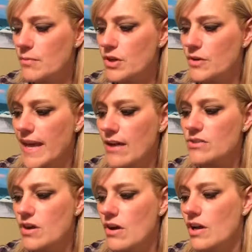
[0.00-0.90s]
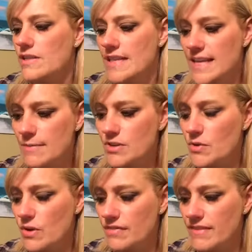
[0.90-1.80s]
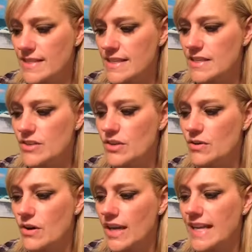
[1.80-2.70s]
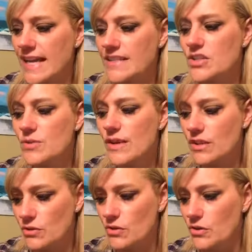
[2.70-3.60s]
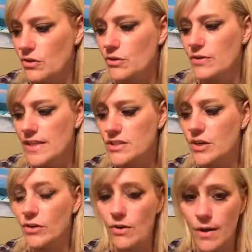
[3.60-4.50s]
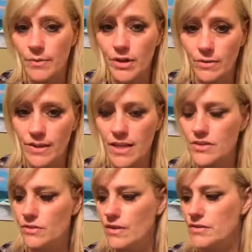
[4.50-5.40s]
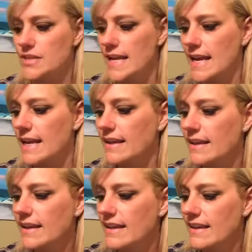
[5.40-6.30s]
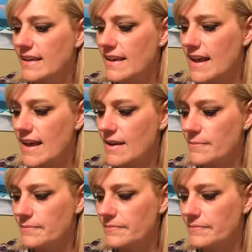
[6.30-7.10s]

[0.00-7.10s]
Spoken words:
who counts calls and keeps score on visits, you are connected to a little girl who needs to grow up in her relational understanding. And